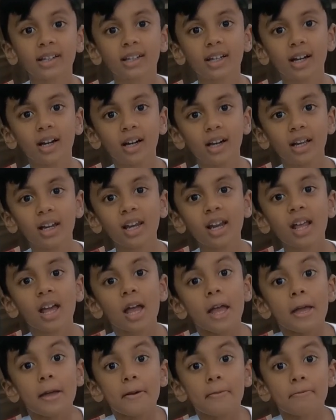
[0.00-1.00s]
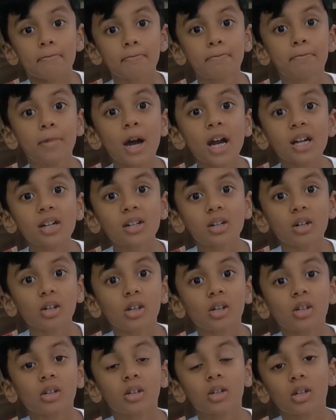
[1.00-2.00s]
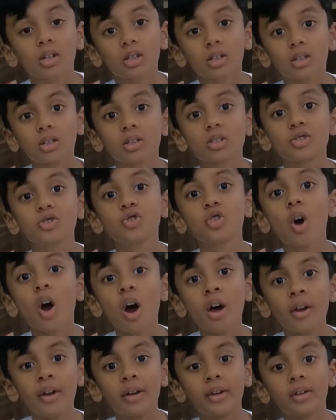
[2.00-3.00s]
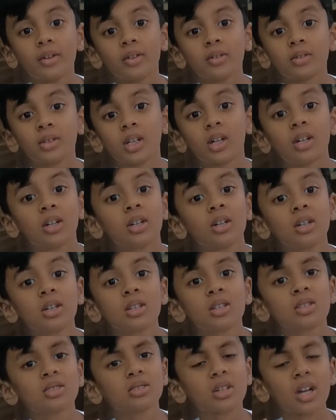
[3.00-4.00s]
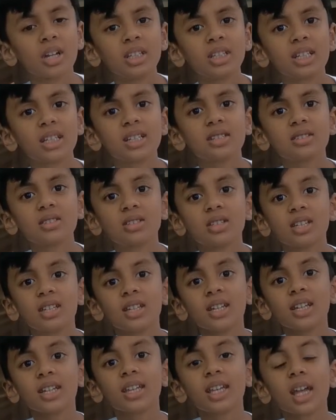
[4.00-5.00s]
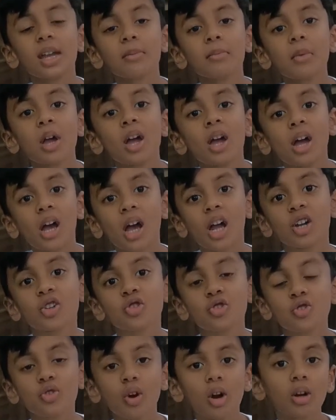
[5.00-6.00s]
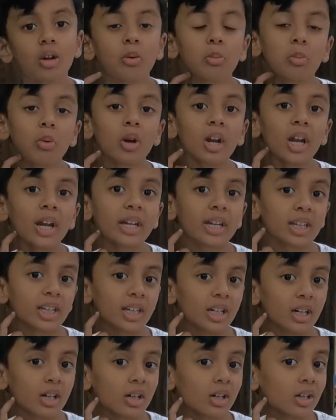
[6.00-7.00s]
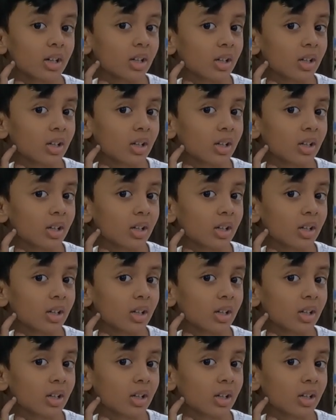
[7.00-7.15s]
girl, but John, the scientist, he came and shot a bullet here,